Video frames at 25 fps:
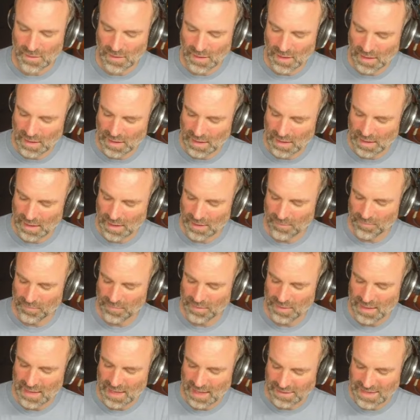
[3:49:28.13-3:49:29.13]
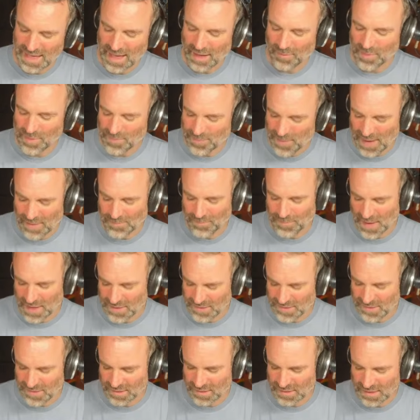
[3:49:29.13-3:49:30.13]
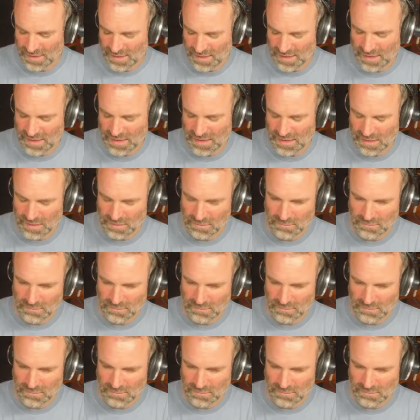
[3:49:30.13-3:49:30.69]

Yeah, I mean, basically,